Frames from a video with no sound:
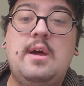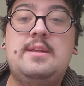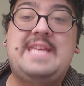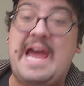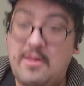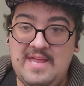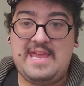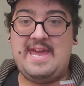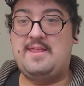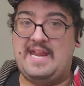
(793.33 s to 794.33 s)

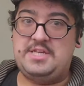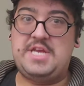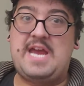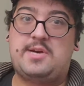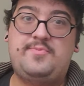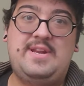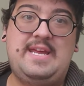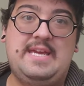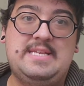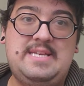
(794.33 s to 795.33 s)
Tali and like Jack are pretty
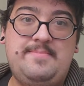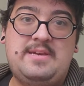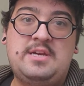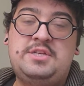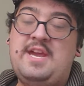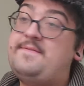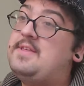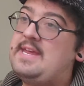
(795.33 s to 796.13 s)
easy because you have